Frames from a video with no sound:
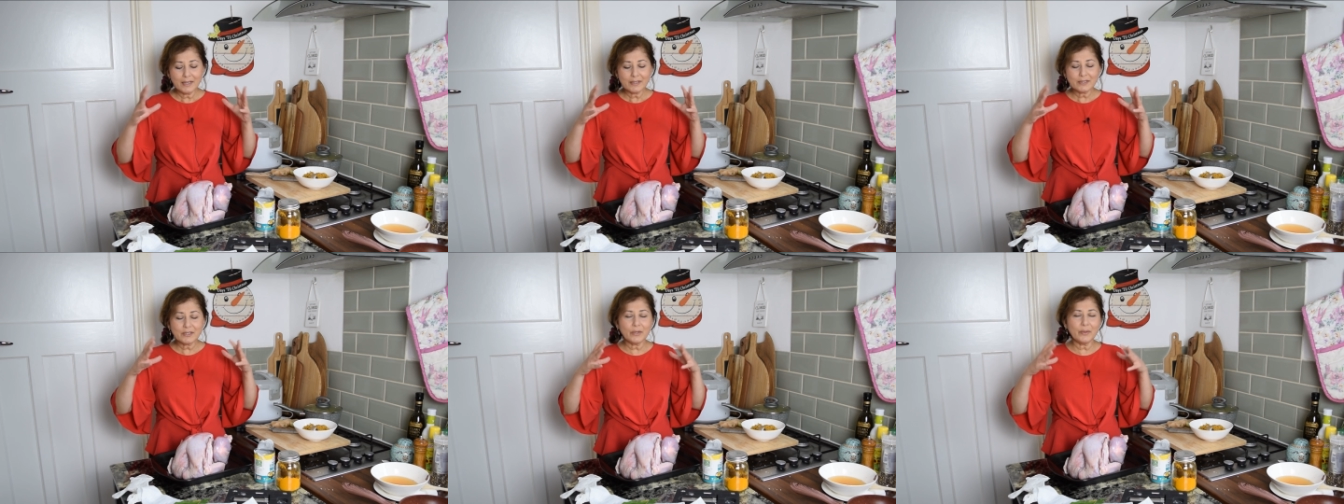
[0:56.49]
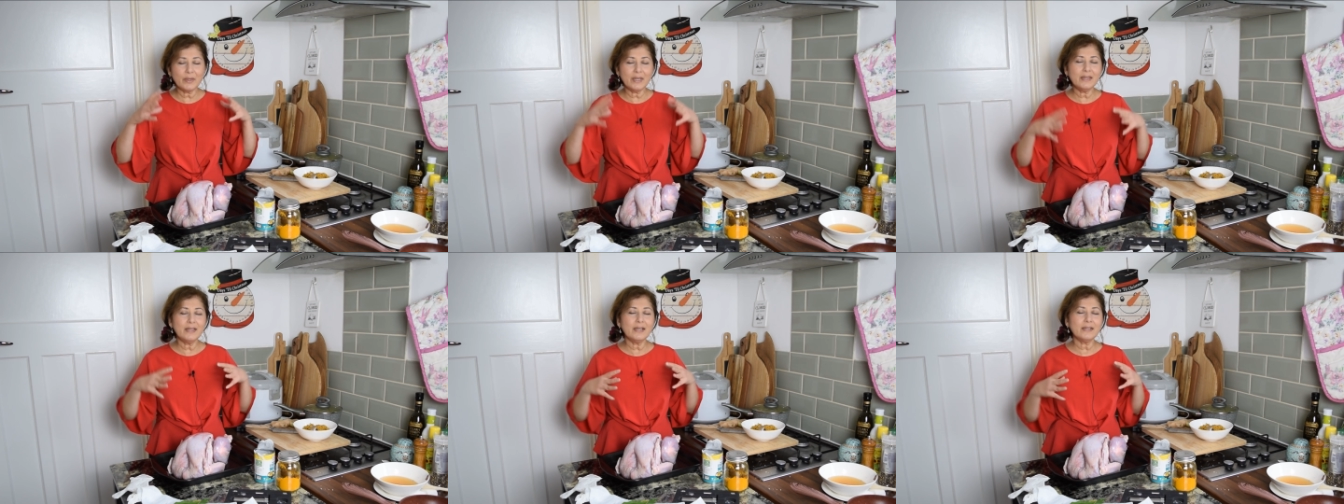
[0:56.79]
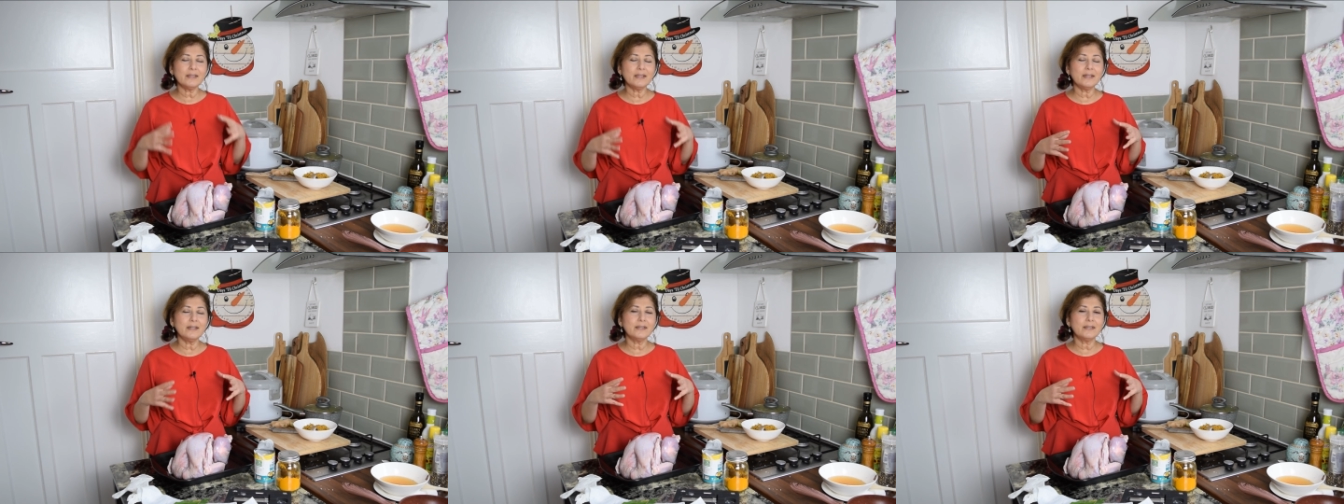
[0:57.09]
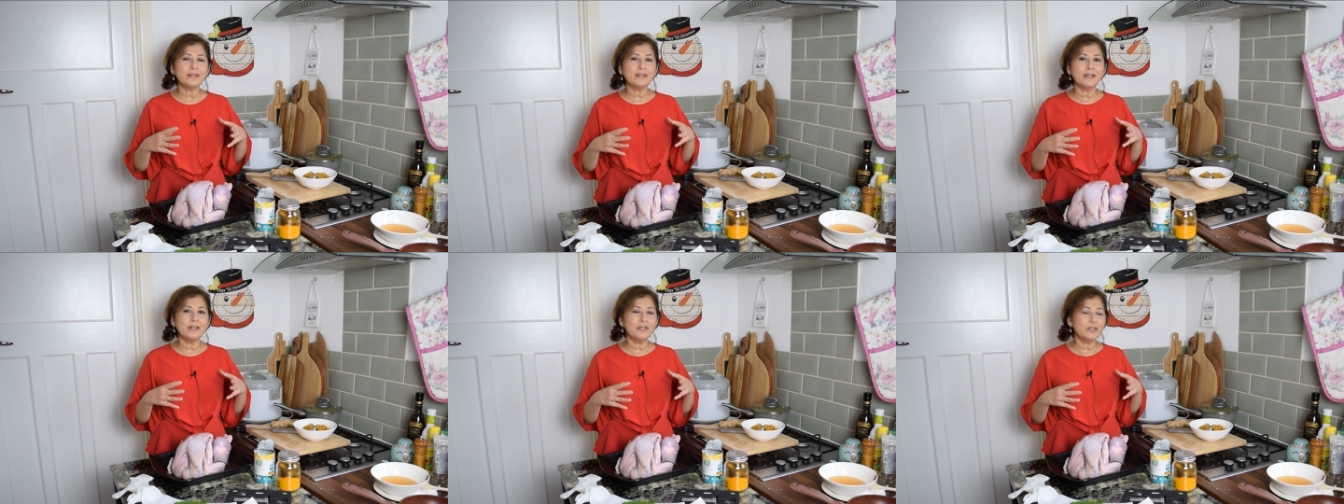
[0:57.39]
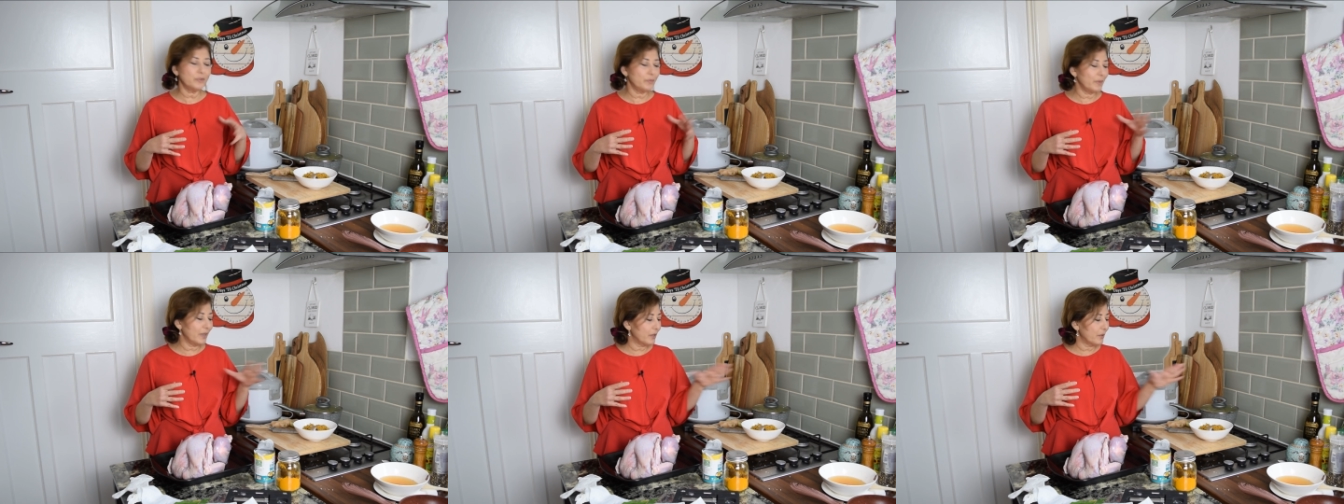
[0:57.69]
So in this
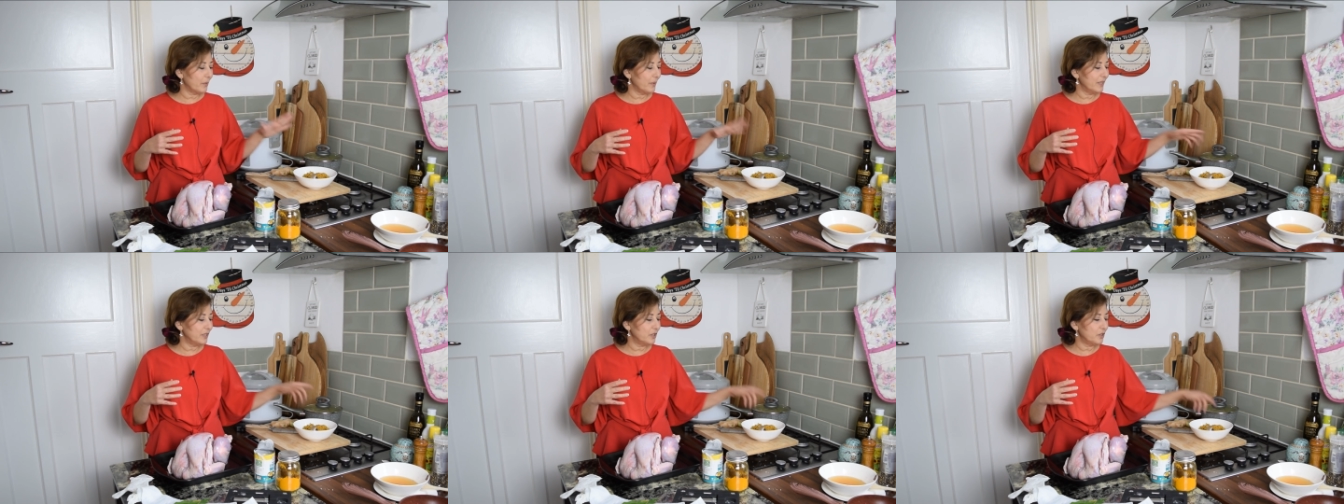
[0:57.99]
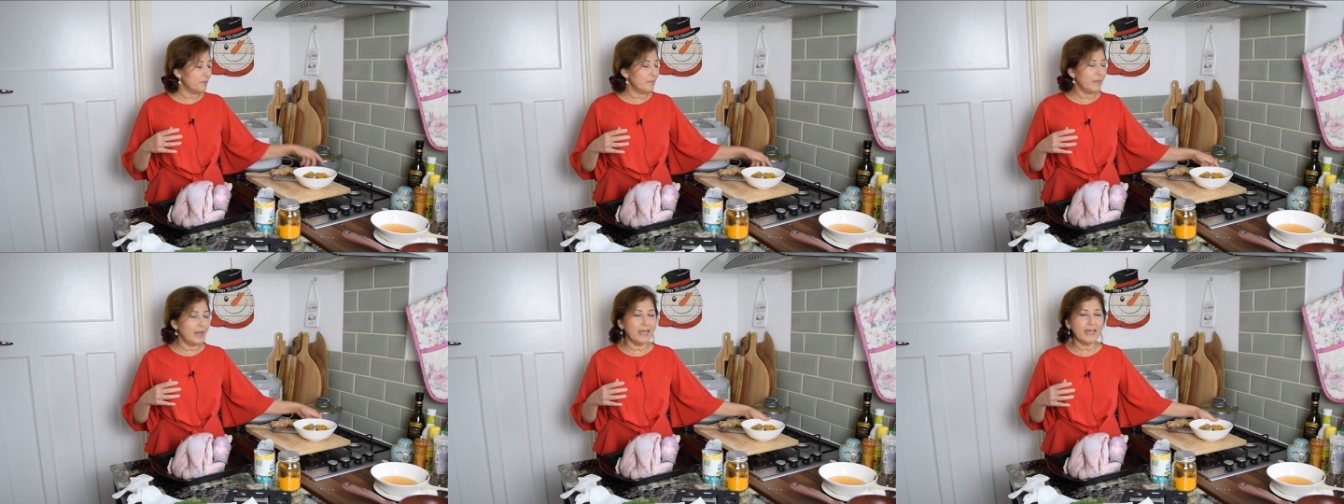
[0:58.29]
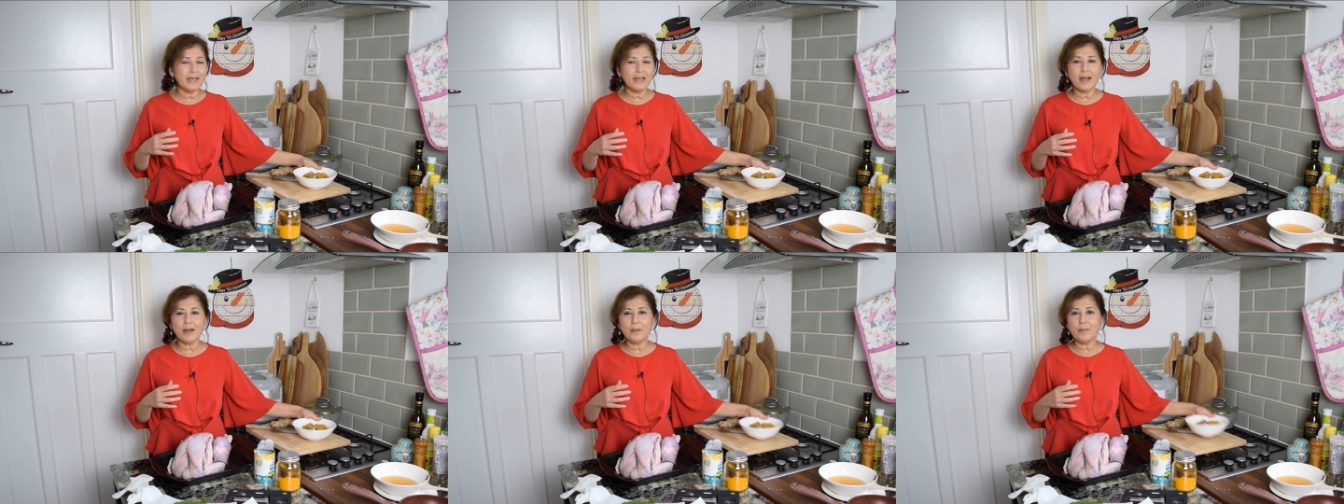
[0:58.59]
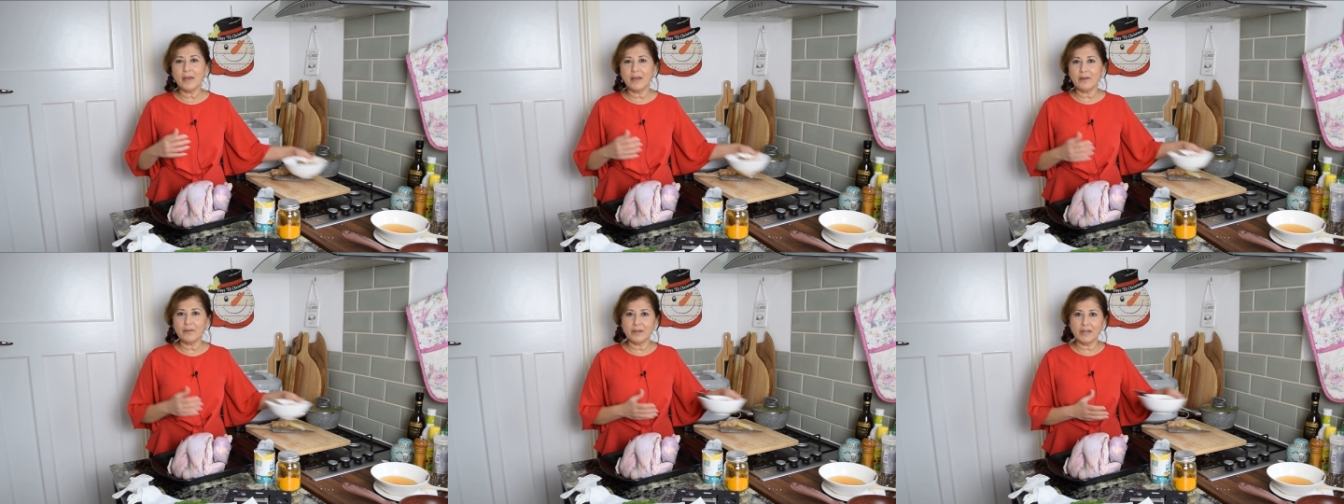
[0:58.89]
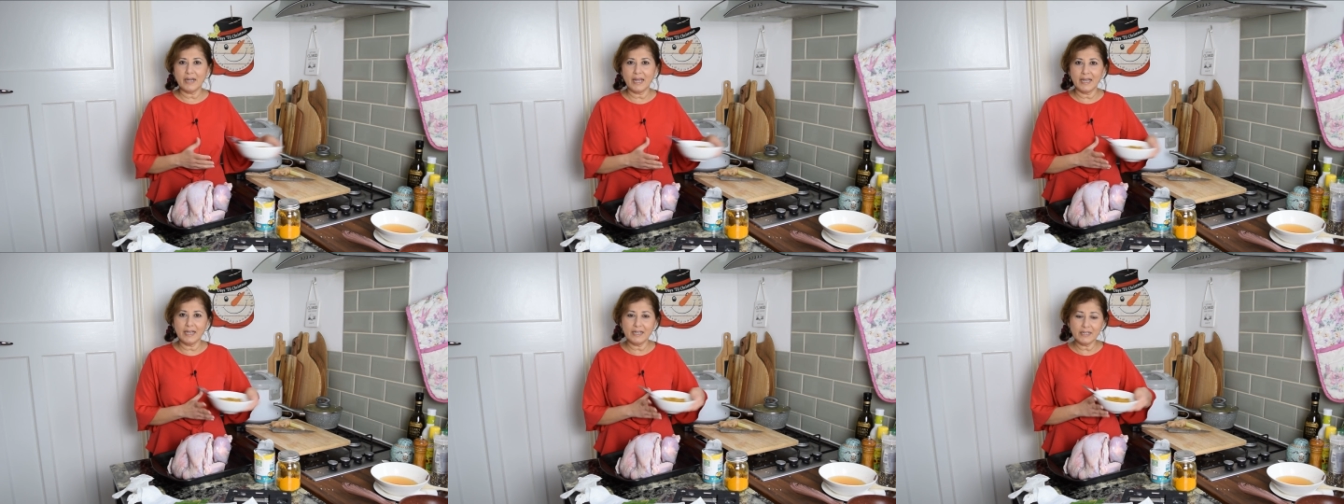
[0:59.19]
instance, we're going to make our
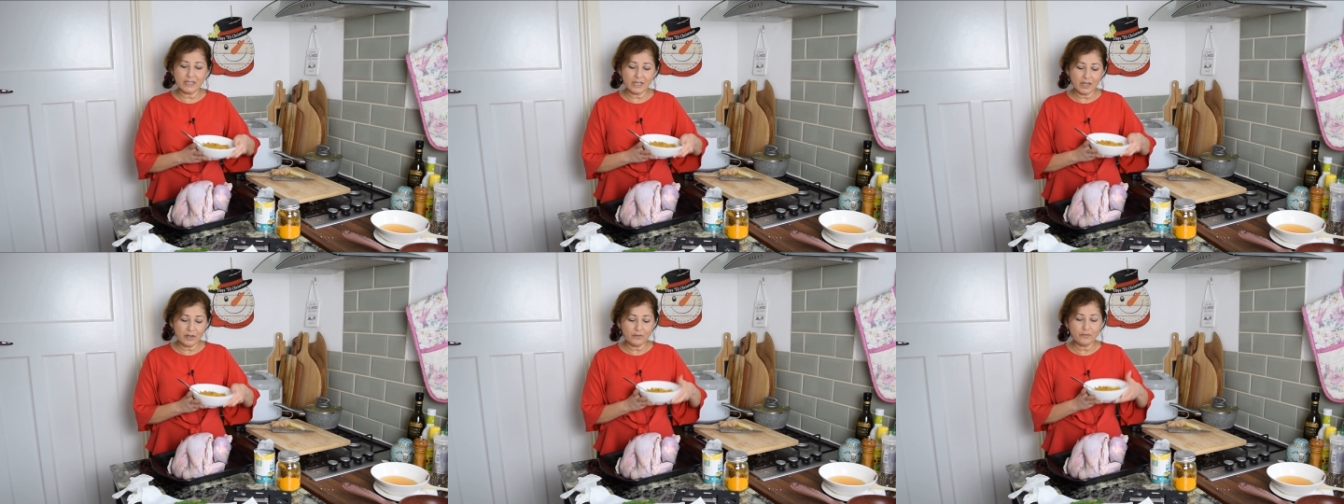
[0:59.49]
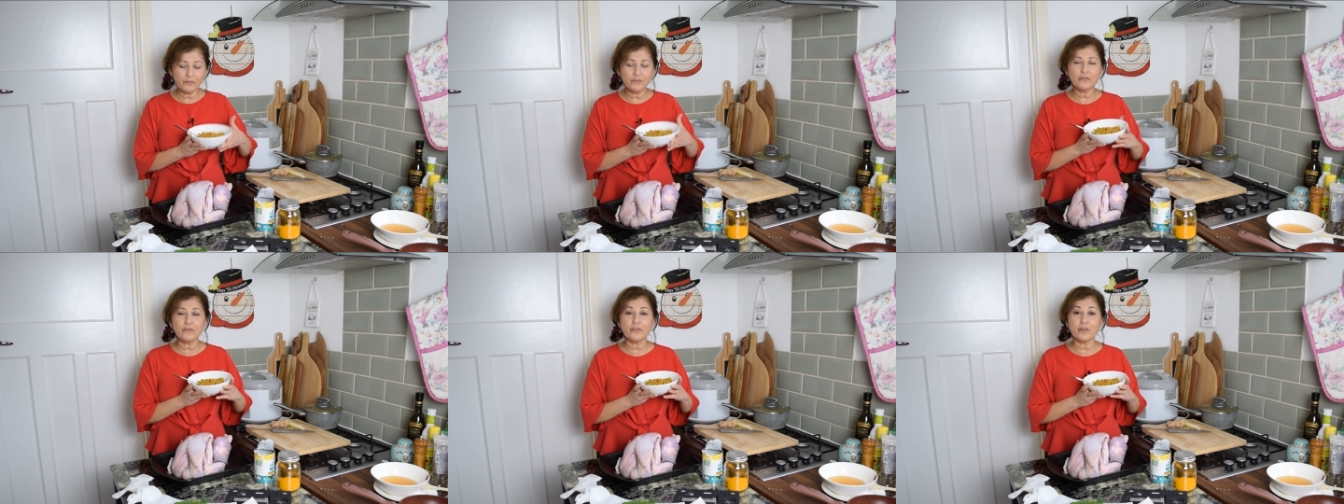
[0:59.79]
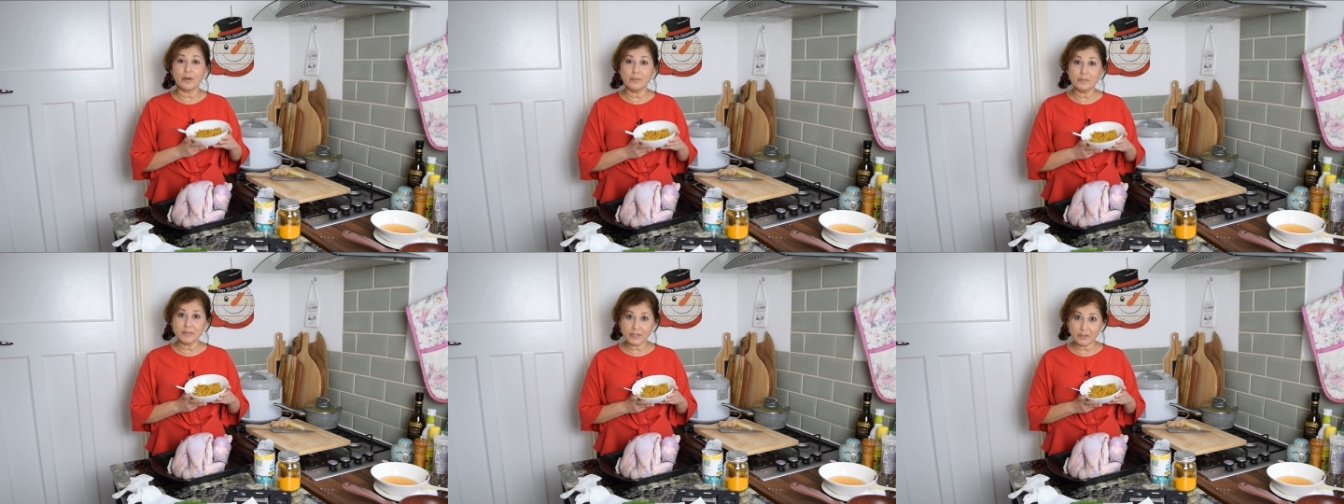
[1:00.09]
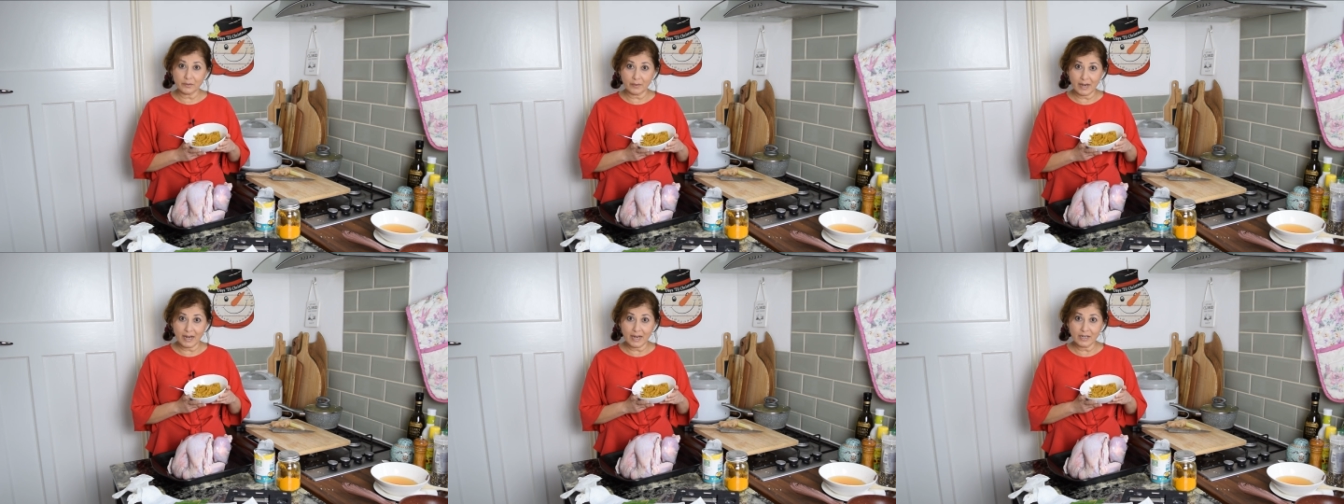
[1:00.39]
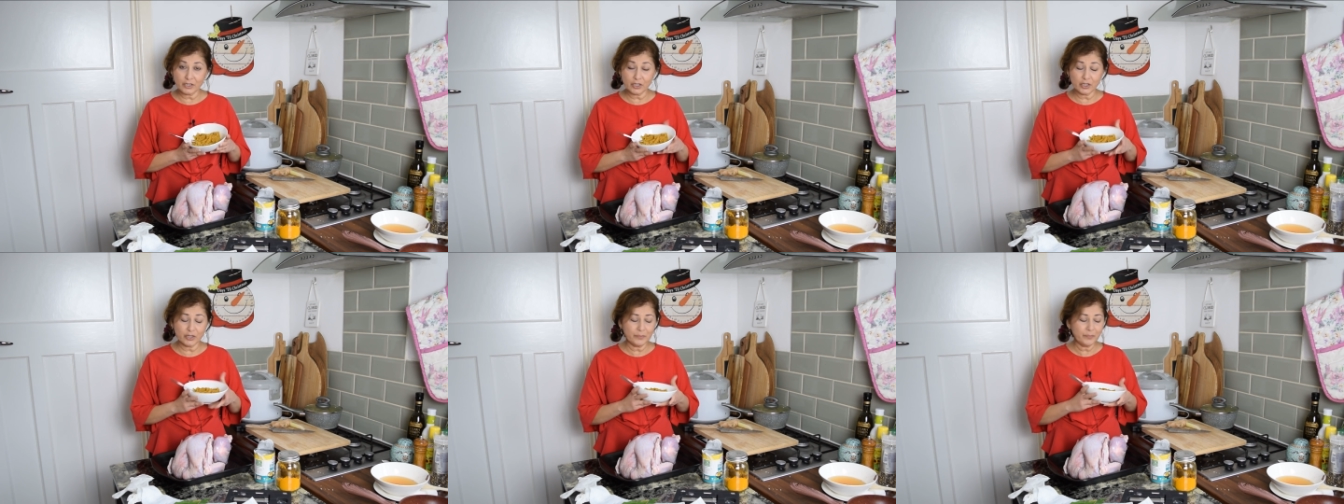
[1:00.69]
marinade from
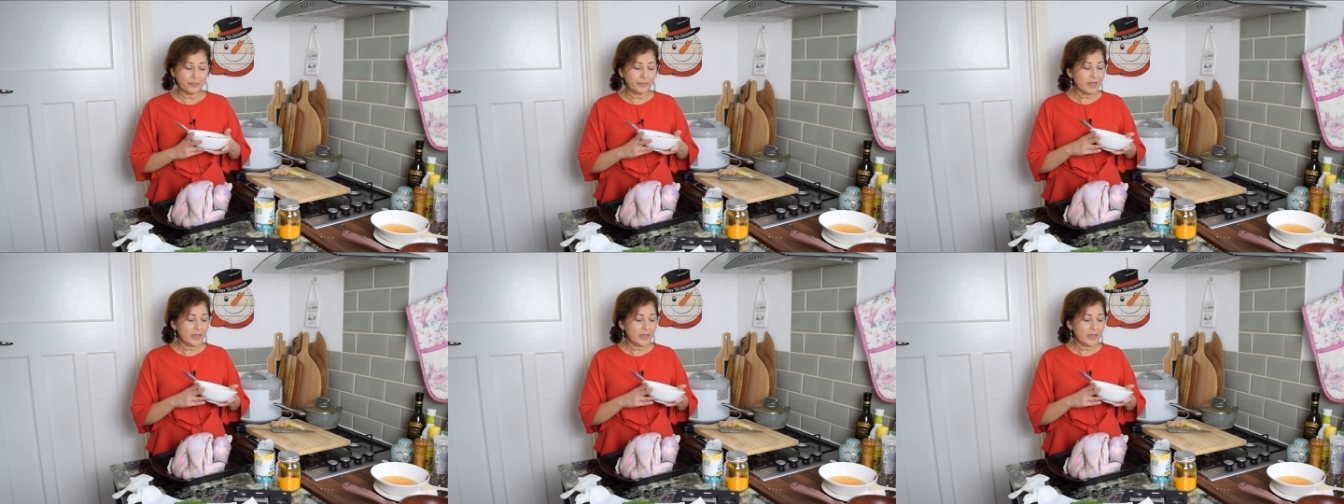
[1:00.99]
scratch.